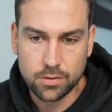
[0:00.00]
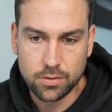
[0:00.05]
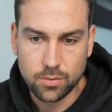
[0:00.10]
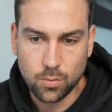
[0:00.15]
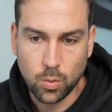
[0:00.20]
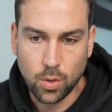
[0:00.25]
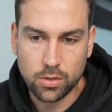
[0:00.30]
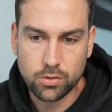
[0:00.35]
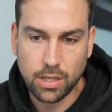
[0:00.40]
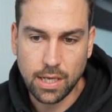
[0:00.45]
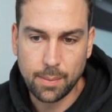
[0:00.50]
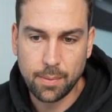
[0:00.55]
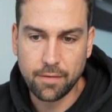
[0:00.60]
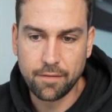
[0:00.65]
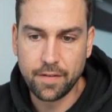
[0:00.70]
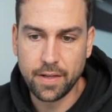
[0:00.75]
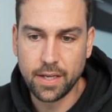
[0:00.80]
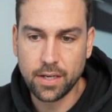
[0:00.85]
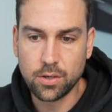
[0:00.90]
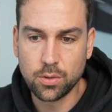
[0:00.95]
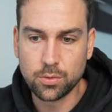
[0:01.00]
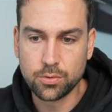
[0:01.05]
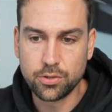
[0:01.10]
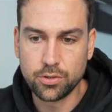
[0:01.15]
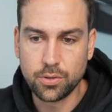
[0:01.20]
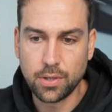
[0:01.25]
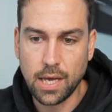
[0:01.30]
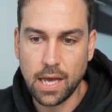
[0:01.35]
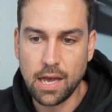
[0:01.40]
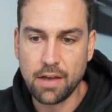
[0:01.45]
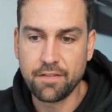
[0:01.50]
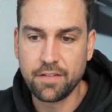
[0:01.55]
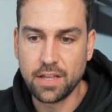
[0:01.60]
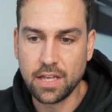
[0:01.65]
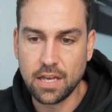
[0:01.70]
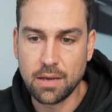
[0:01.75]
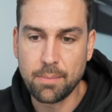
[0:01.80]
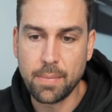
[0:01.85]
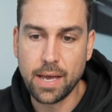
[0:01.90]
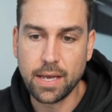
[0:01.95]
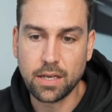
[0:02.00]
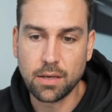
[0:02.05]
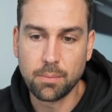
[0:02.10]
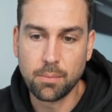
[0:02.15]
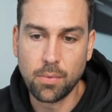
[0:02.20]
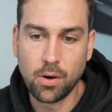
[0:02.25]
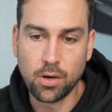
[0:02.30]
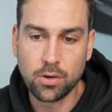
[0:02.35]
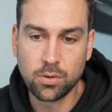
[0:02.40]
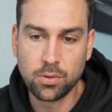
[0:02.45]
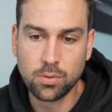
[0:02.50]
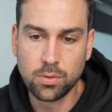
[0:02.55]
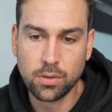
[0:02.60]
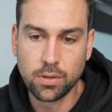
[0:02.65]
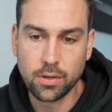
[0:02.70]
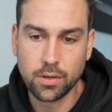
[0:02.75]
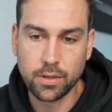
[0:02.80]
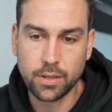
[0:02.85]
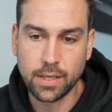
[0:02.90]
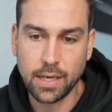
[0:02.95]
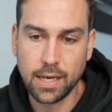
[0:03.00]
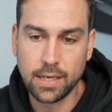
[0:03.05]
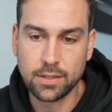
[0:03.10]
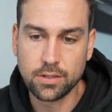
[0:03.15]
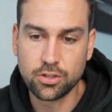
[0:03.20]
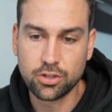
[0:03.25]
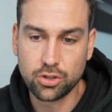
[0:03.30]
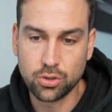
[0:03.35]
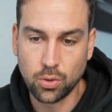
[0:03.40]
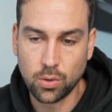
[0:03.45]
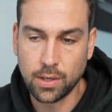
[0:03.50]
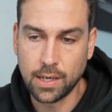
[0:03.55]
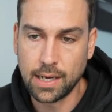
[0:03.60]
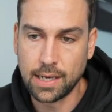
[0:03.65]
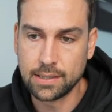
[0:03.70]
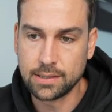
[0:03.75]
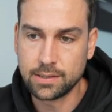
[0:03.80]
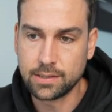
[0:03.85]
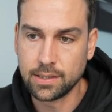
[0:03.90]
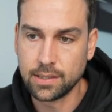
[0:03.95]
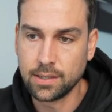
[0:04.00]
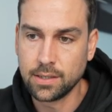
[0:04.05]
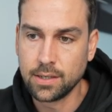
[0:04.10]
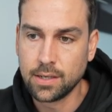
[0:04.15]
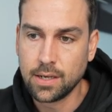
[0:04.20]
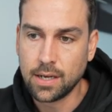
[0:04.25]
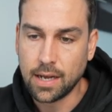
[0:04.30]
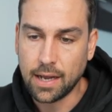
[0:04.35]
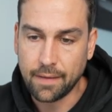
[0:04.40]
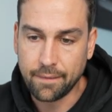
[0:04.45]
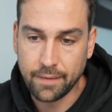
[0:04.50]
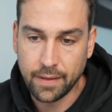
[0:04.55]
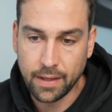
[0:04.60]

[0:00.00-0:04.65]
What type of vehicle do you have? Year, make, and model. Okay, short answer. And